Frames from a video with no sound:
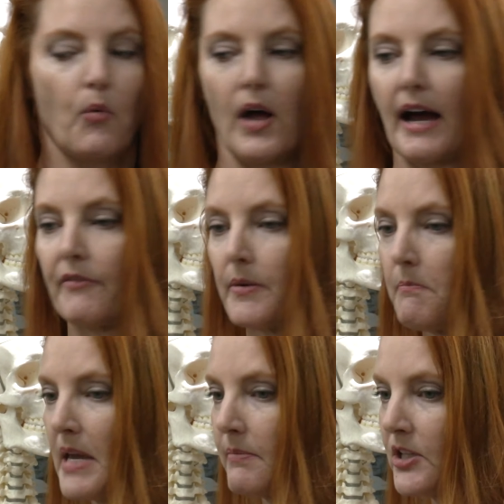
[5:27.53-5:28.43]
We'll have
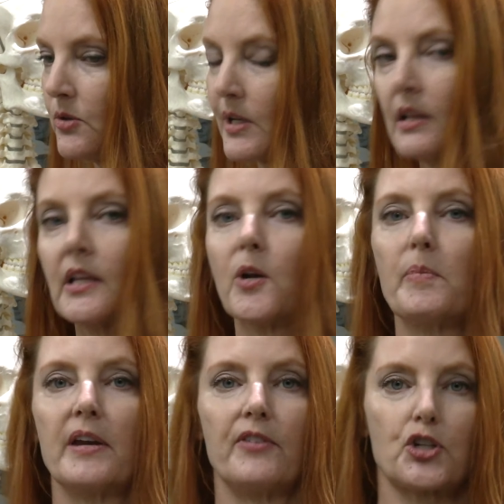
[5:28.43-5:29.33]
them maybe doing a little
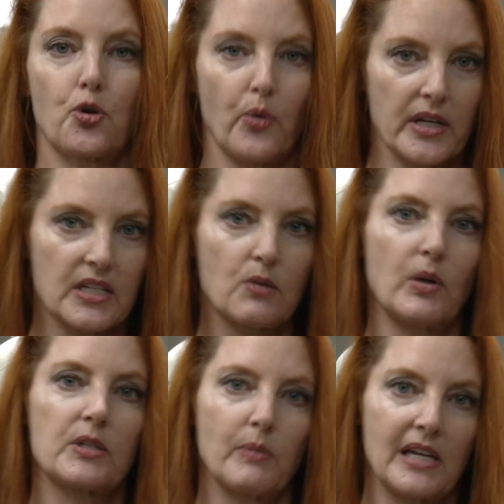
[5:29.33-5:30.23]
bit of a twist
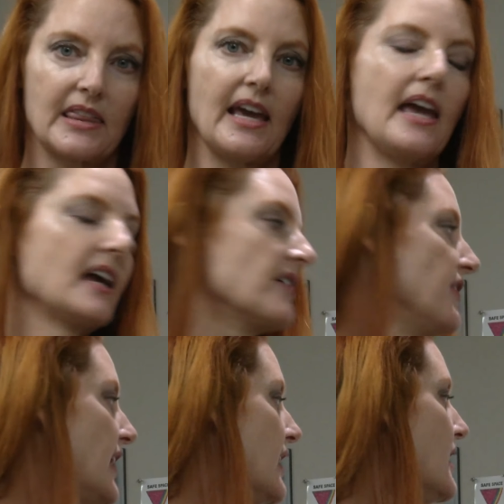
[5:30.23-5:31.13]
once we get the hang of
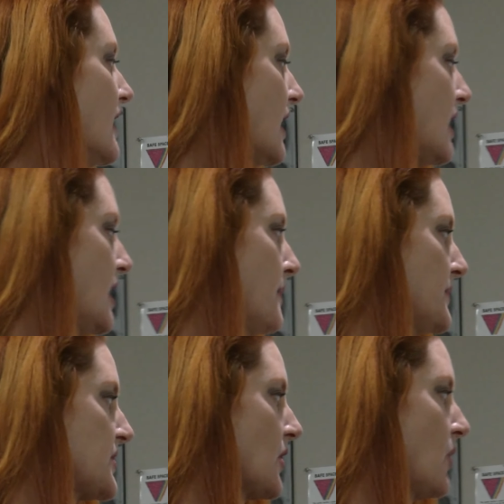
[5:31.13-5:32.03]
it.
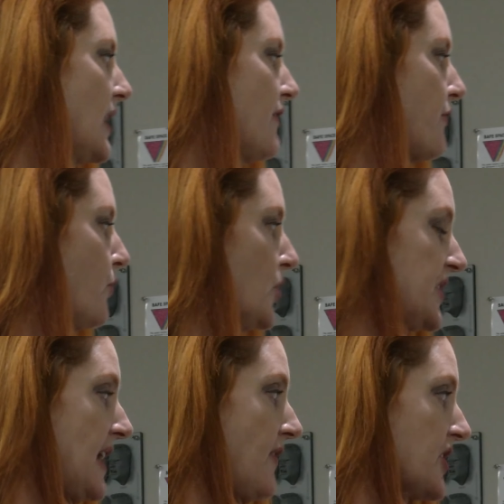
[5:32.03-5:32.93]
So we'll
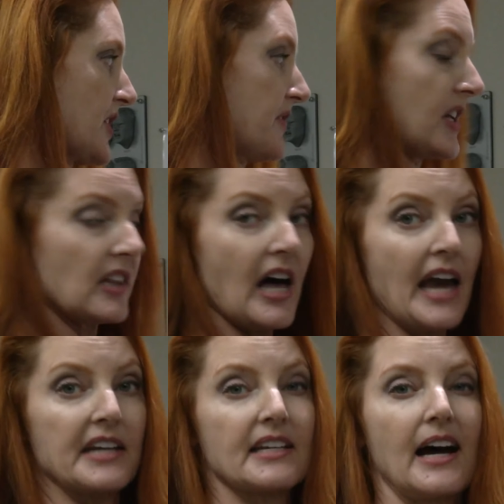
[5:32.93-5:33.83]
save ourselves a
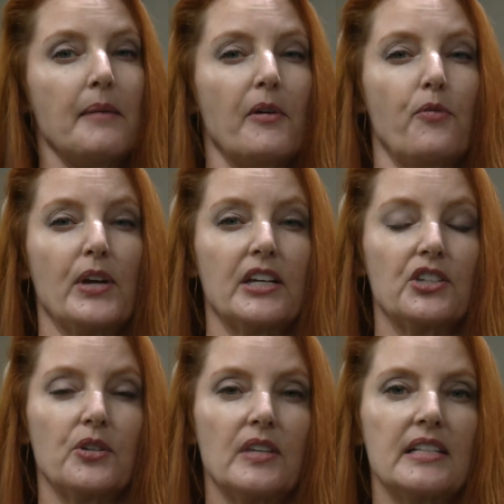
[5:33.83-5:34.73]
lot of time if we can
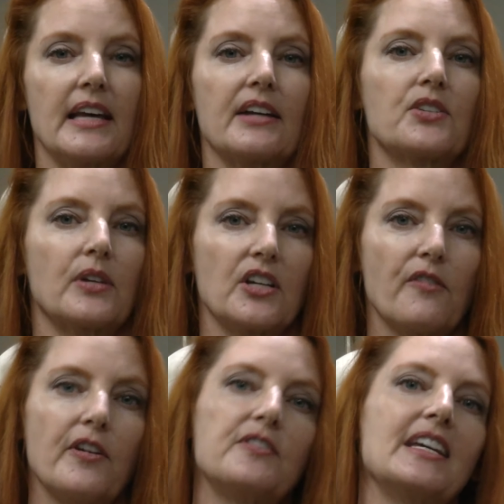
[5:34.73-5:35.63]
do these eggs. So get
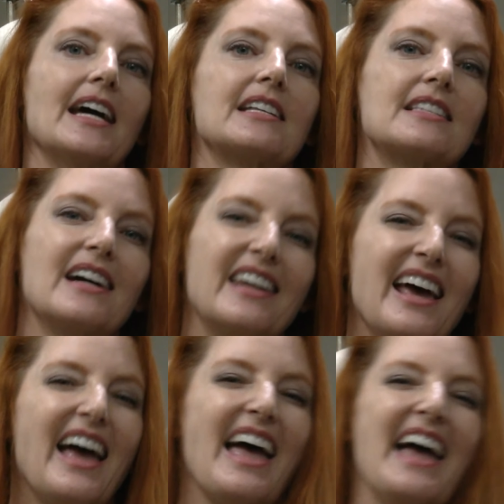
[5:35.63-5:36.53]
your 50 eggs done,
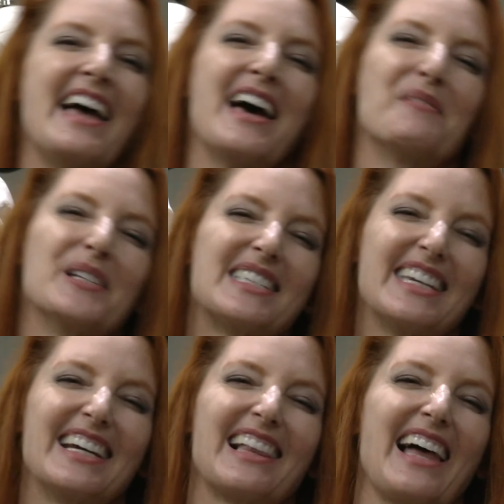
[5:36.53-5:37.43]
and we'll
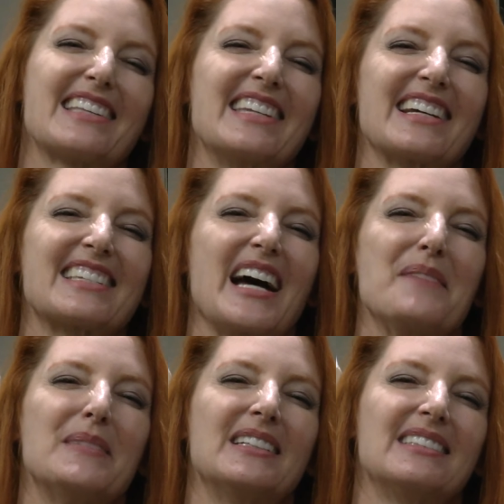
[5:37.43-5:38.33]
see you in class next time.